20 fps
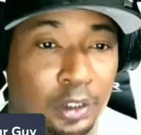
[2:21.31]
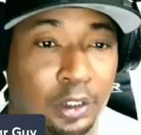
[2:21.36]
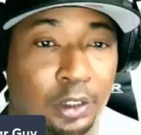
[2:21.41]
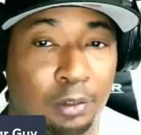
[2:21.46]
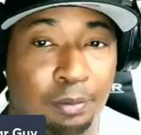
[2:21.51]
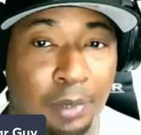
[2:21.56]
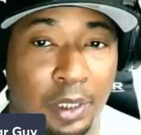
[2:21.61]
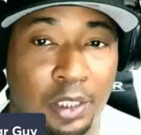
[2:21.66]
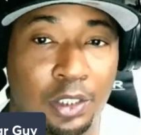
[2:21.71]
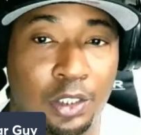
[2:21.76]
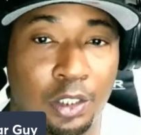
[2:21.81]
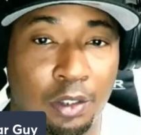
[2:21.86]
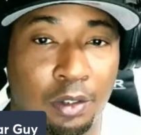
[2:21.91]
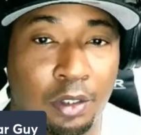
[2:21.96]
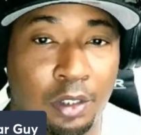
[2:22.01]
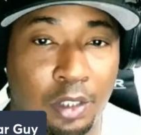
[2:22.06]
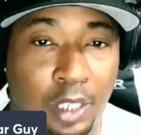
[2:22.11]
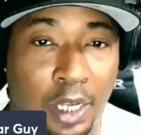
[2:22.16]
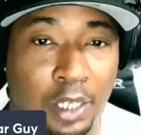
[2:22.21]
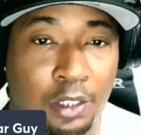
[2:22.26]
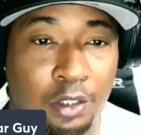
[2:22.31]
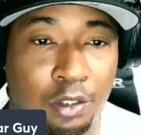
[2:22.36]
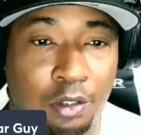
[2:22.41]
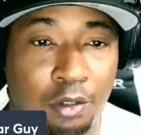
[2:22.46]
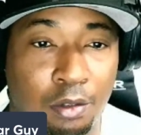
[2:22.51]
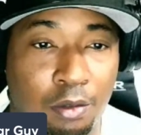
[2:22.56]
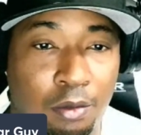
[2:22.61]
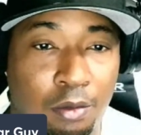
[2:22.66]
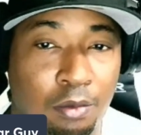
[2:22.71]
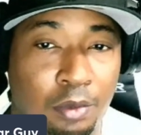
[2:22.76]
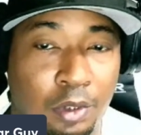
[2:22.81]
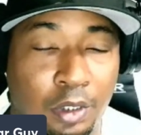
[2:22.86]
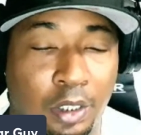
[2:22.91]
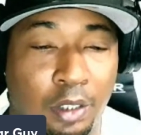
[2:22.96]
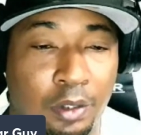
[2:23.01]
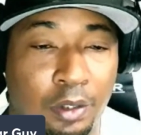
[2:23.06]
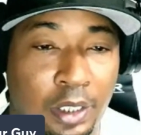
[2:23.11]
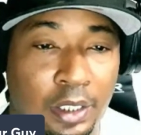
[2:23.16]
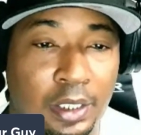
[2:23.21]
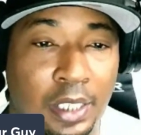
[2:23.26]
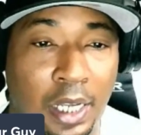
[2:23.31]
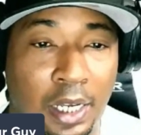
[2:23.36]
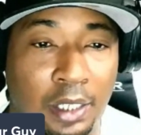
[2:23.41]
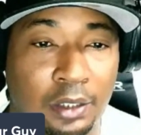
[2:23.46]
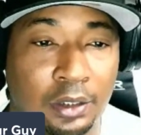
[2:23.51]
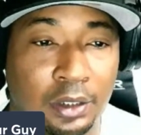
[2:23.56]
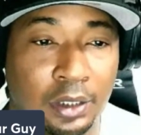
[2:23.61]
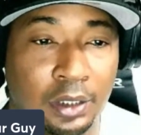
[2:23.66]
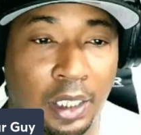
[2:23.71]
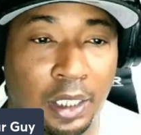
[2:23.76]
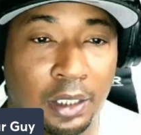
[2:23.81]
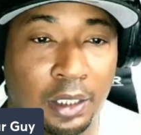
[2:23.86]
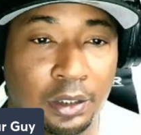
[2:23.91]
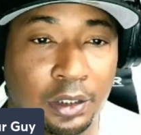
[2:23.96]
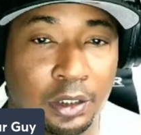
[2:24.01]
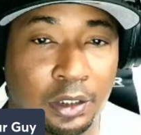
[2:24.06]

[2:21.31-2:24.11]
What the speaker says: suspension that your $1,000